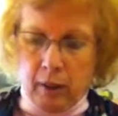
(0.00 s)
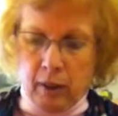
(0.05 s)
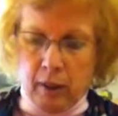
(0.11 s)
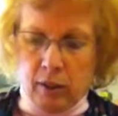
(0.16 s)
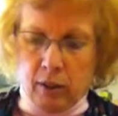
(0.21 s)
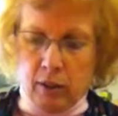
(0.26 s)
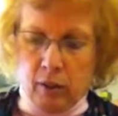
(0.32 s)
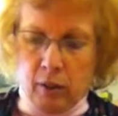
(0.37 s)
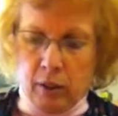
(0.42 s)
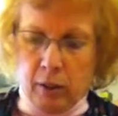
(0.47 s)

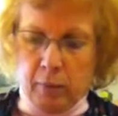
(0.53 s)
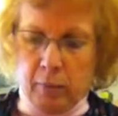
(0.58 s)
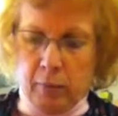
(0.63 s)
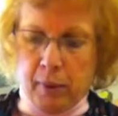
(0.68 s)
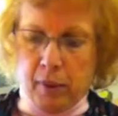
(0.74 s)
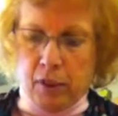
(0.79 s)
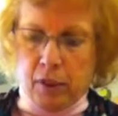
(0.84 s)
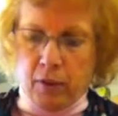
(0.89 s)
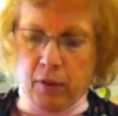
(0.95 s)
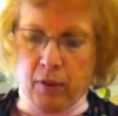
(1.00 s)
it's called the
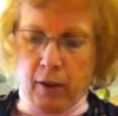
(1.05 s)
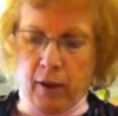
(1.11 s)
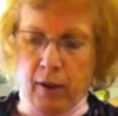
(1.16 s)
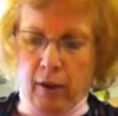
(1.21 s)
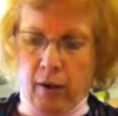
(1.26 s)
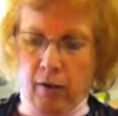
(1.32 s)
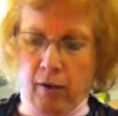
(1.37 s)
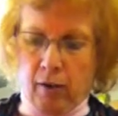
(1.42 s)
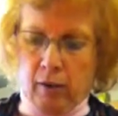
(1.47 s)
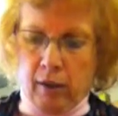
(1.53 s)
bisque
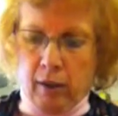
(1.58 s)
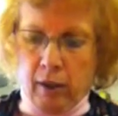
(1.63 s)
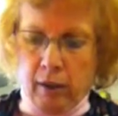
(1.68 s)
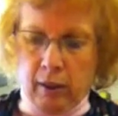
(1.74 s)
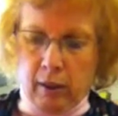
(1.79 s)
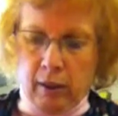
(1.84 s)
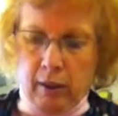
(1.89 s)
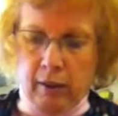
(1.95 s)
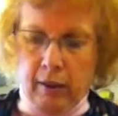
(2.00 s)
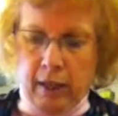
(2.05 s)
fire,
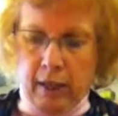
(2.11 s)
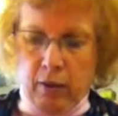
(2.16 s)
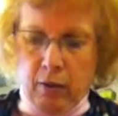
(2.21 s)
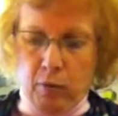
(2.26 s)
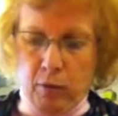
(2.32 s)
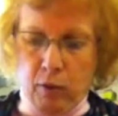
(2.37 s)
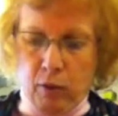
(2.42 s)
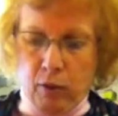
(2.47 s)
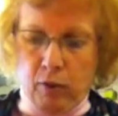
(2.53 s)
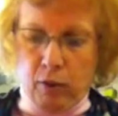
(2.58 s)
and that
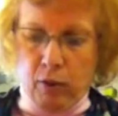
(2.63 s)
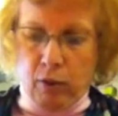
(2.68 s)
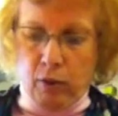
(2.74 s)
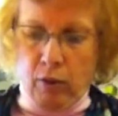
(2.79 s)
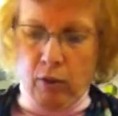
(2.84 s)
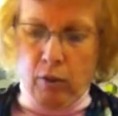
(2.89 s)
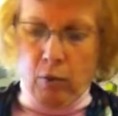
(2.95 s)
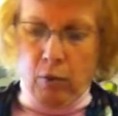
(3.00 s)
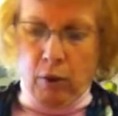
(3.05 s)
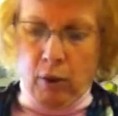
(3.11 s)
removes all
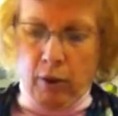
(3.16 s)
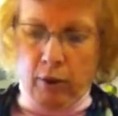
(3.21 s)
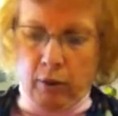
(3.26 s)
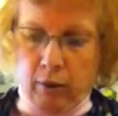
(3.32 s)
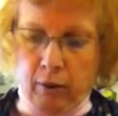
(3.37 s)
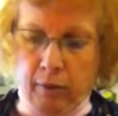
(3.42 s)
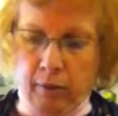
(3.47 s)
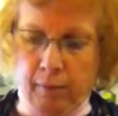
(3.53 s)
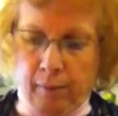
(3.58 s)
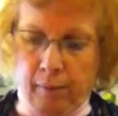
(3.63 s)
the water.